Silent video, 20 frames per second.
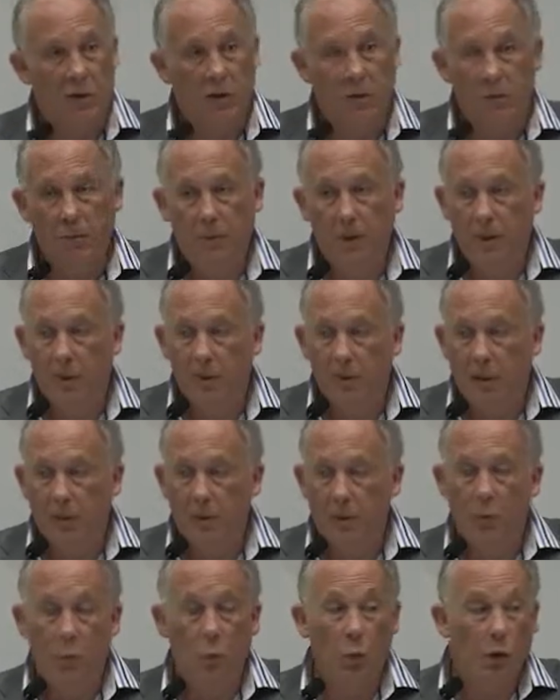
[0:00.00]
To
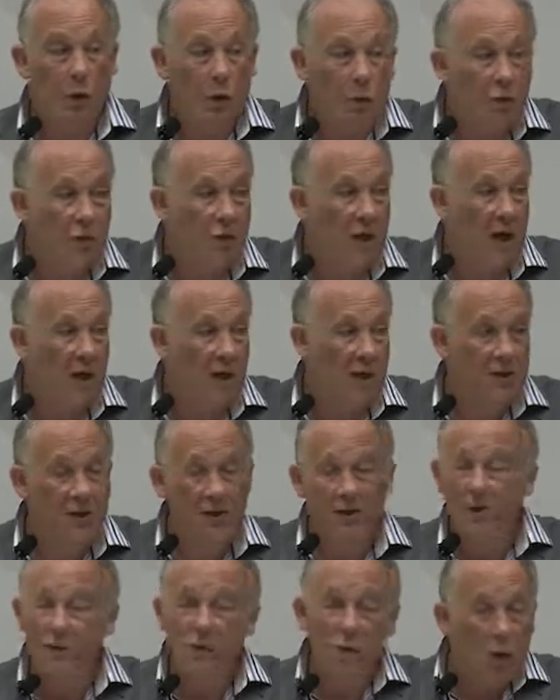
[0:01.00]
me, the real
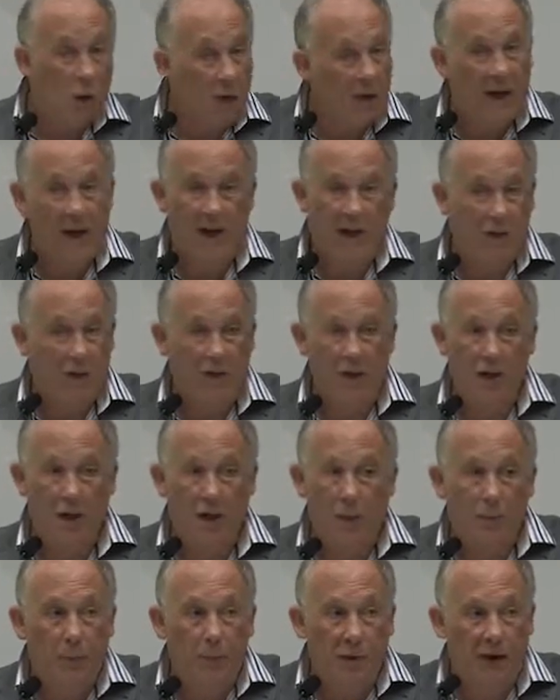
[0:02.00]
challenge is not
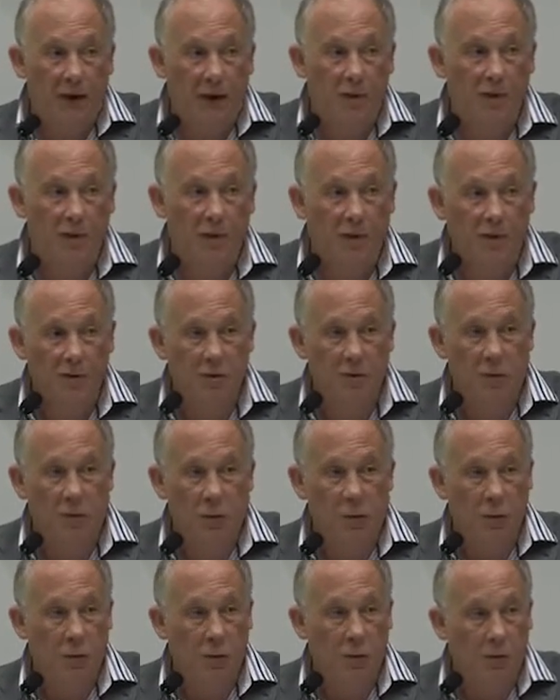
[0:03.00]
actually open access
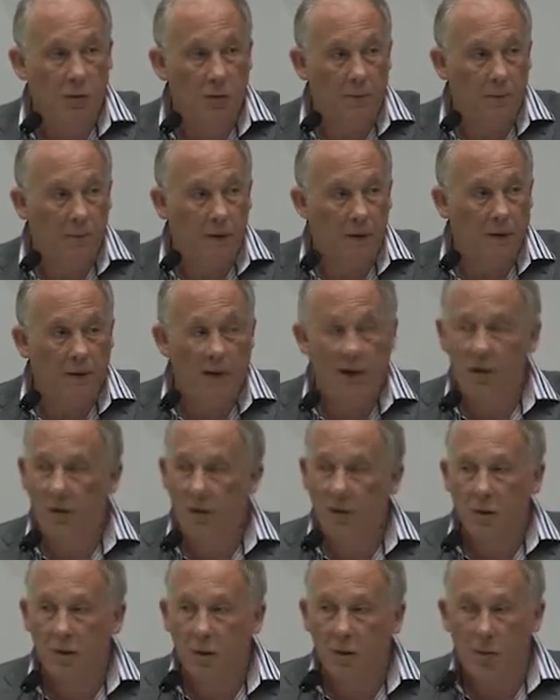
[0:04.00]
at all.
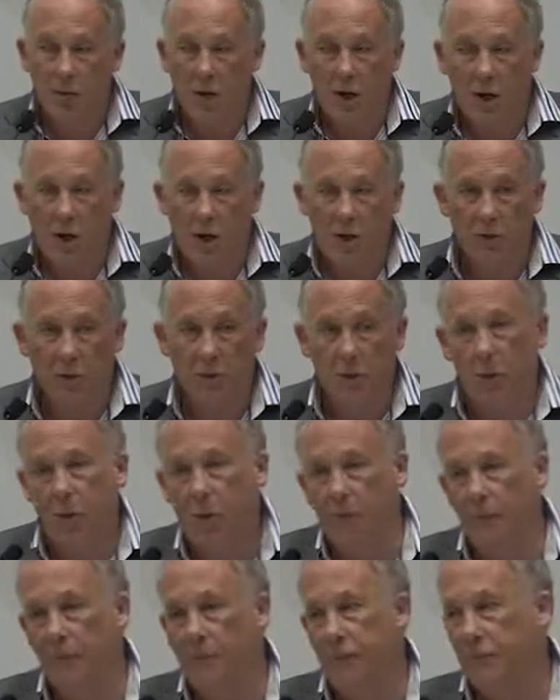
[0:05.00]
That's only part
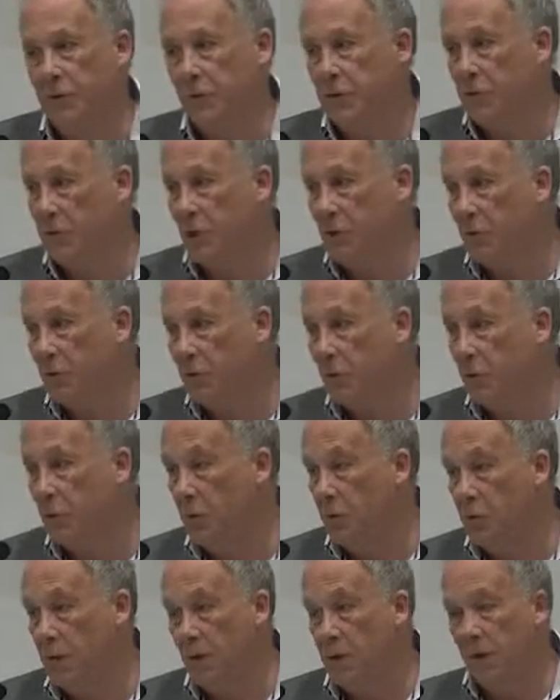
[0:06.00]
of the
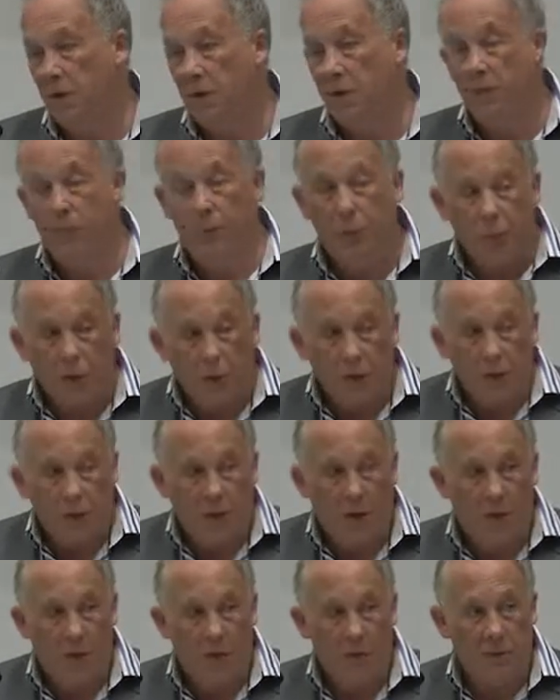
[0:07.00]
jigsaw, an
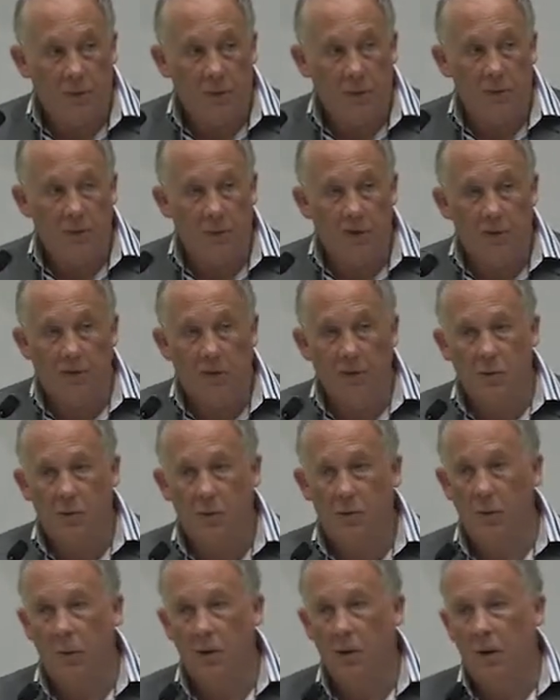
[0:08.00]
important part of the
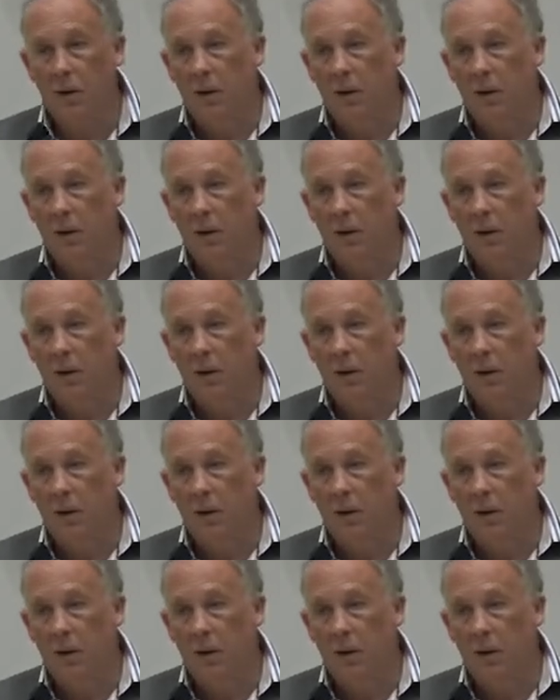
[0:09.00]
jigsaw.